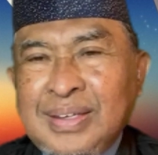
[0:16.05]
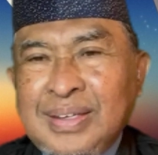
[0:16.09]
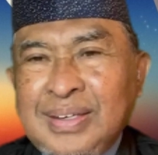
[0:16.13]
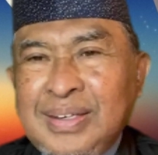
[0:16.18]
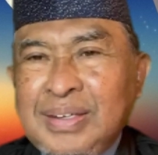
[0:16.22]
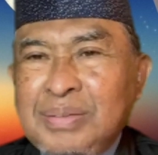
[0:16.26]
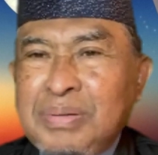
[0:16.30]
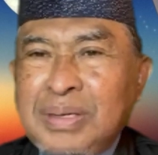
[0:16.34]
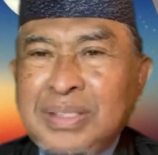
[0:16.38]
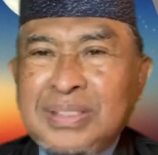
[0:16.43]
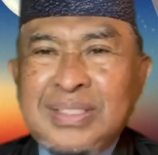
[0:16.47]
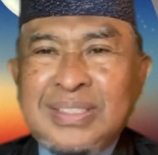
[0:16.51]

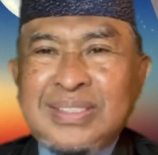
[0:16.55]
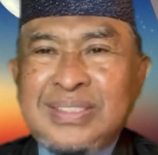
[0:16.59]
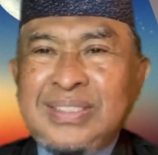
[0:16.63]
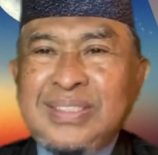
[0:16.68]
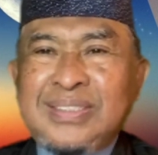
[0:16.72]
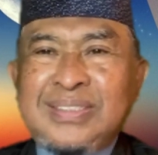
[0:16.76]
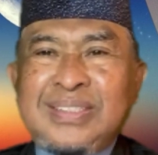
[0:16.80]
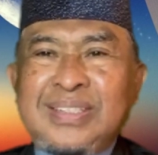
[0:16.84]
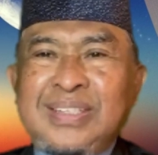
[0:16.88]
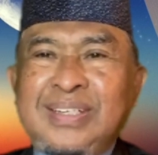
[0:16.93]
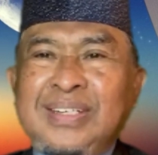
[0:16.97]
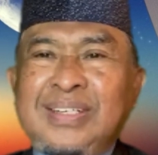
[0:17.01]
Dear brother and
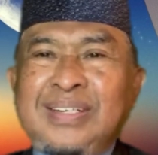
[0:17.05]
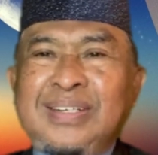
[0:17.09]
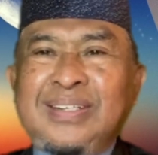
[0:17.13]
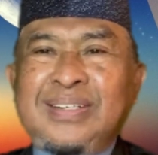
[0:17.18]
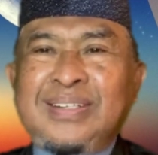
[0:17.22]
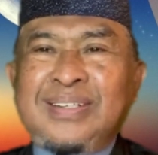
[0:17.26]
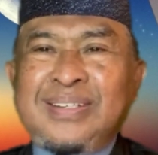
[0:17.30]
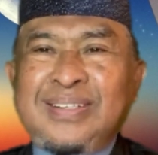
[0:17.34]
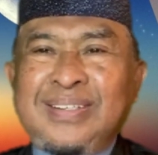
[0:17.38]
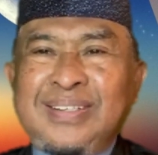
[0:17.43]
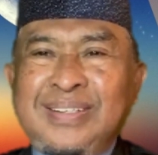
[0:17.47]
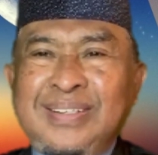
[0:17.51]
sister,
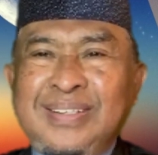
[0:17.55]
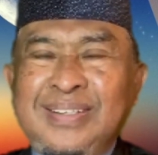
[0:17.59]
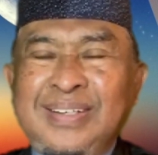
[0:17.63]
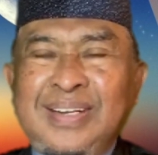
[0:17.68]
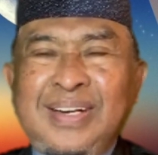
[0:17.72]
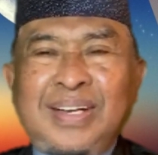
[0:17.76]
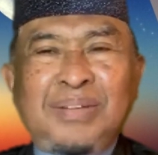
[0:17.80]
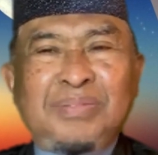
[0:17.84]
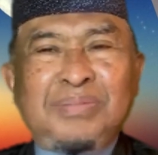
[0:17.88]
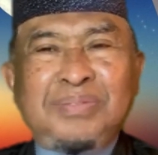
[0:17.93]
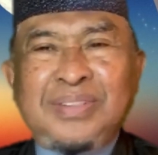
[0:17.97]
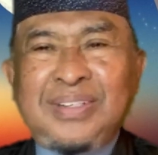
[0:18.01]

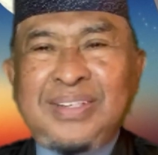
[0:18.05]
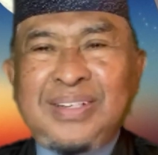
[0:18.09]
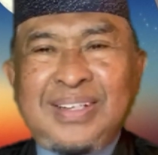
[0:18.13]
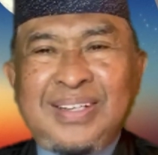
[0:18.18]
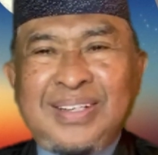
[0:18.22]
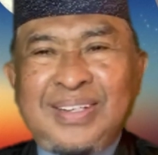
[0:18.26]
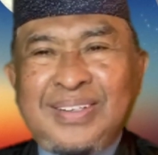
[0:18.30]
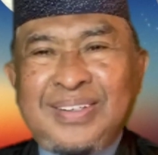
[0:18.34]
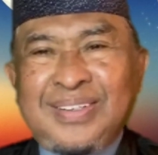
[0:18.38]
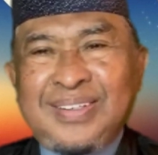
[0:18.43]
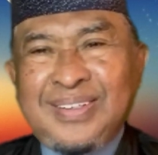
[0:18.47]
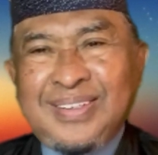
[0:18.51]

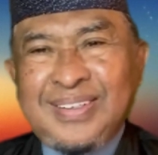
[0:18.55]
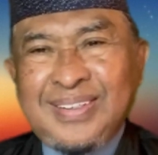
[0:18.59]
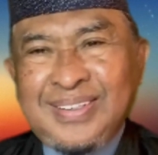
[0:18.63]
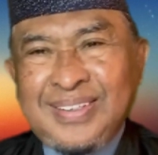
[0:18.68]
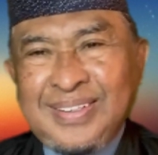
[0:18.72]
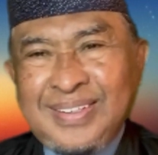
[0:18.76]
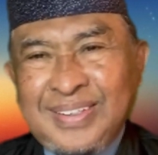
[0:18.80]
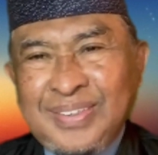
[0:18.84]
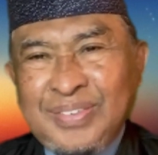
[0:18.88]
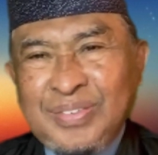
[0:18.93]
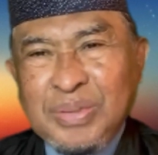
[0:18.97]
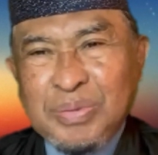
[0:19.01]
alhamdulillah,
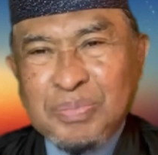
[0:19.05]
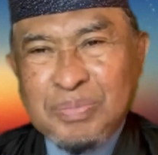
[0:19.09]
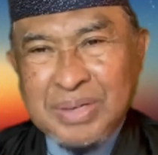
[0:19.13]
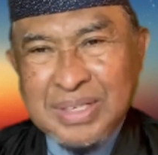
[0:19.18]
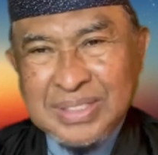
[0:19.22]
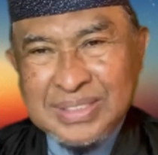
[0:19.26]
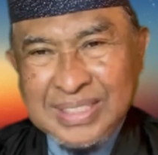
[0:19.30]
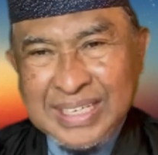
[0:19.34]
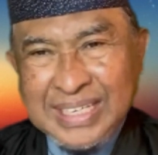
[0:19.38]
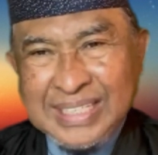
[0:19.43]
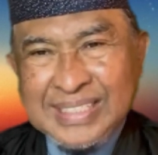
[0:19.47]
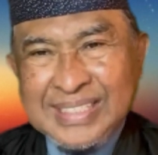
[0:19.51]
we
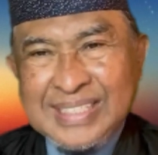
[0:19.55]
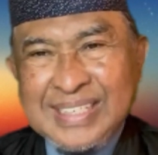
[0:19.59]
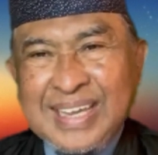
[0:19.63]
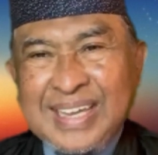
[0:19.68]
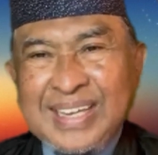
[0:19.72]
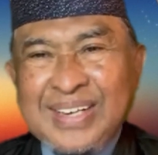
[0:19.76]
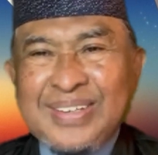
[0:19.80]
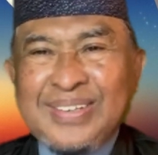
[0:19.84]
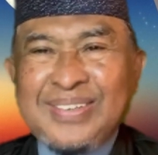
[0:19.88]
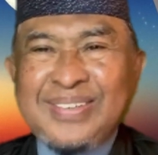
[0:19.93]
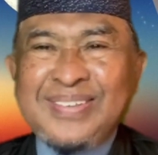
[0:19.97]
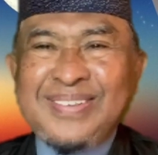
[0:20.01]
pass 8
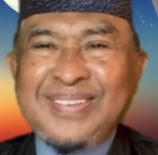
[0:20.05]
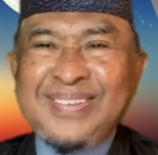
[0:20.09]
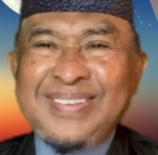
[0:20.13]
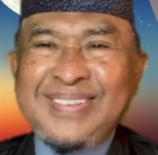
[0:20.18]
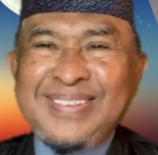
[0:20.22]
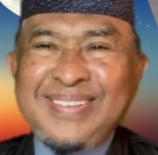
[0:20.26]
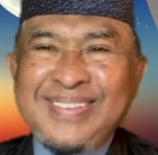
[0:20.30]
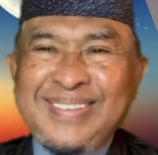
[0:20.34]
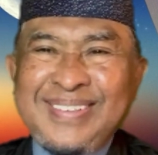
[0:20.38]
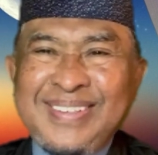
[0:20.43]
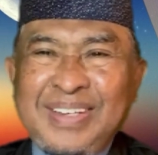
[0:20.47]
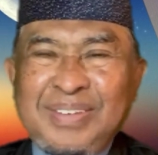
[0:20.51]
days now
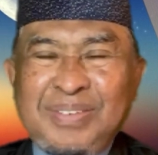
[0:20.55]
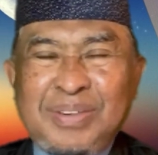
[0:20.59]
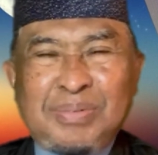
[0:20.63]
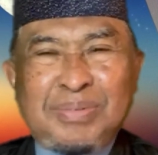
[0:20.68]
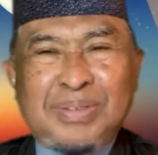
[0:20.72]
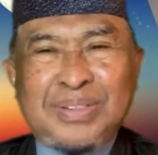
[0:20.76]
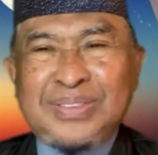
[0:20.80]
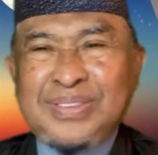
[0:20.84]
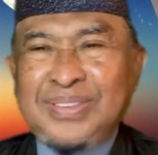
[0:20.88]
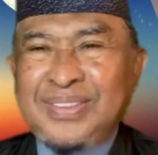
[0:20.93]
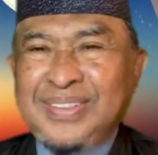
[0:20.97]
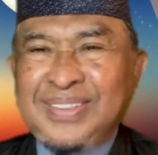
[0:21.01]
of
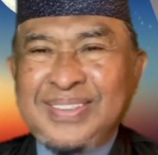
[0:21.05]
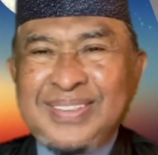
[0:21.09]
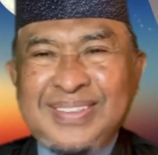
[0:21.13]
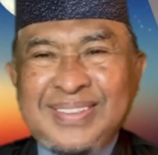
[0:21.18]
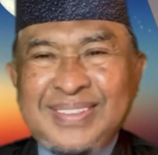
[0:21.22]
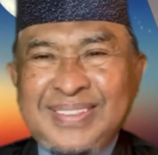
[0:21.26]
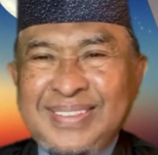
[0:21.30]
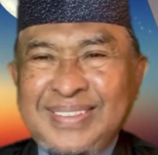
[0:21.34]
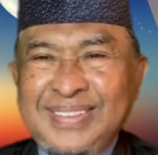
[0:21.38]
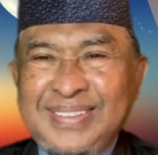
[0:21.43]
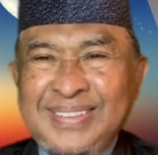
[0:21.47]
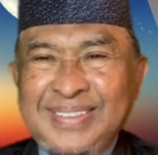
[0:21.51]
Ramadan.
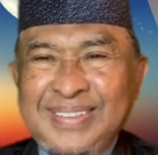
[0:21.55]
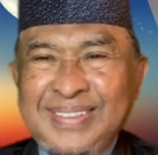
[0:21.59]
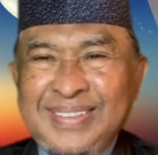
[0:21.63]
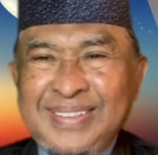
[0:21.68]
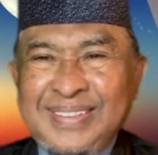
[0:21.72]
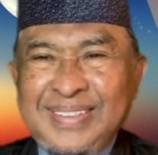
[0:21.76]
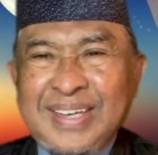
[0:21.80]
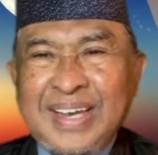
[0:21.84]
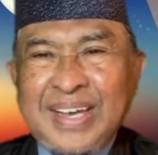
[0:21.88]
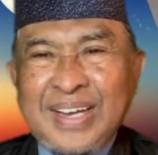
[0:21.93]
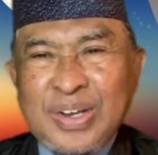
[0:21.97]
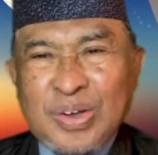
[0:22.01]

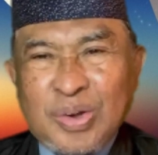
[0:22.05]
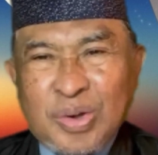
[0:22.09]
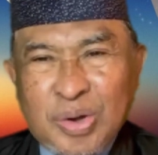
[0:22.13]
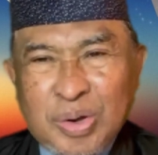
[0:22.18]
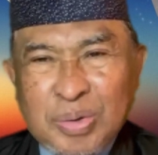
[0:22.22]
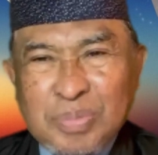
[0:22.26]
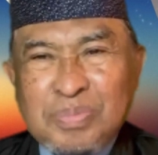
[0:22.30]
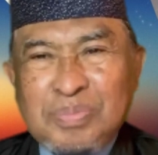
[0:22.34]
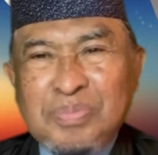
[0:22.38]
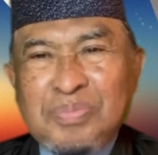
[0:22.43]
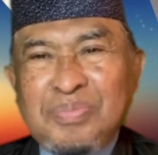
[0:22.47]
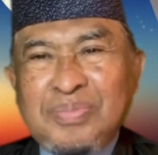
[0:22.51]
And I
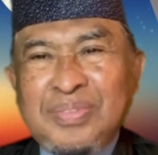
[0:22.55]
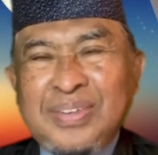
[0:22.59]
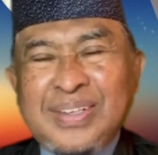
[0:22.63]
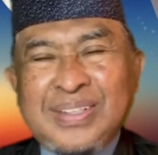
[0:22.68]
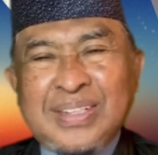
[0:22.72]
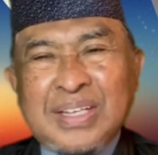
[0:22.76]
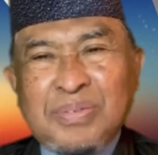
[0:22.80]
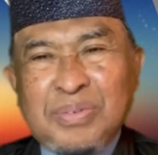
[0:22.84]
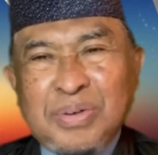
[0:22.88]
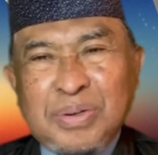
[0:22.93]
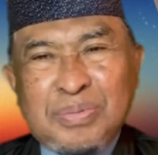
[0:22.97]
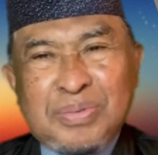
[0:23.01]
hope
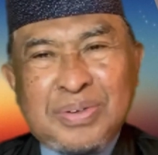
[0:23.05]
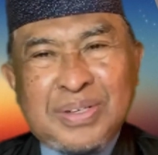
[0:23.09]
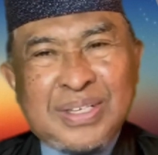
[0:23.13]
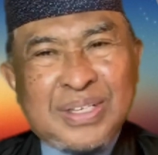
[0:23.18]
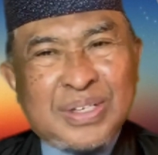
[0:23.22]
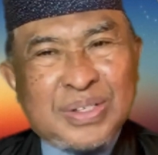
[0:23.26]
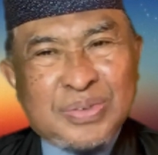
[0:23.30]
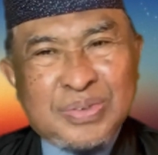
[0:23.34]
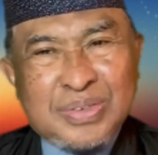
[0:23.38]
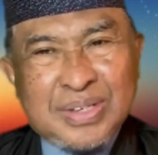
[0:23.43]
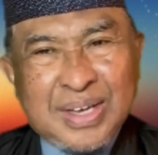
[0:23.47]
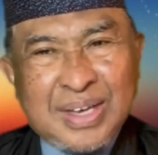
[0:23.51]
that everybody
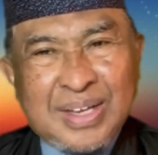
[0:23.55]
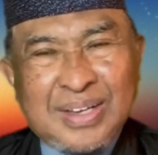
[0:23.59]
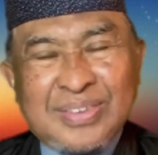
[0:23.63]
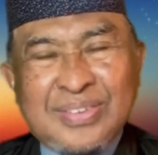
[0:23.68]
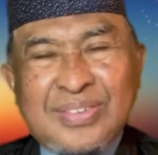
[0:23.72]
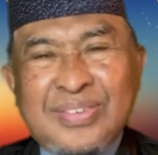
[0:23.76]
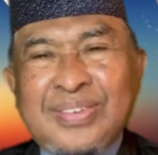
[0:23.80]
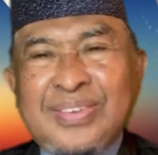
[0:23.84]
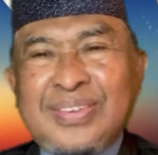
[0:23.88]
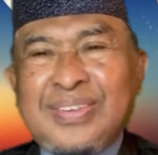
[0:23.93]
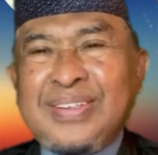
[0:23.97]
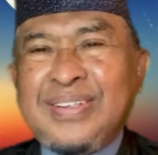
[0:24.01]
in good
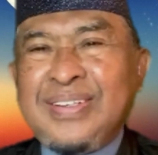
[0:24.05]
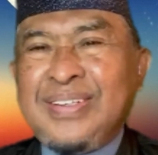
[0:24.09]
health.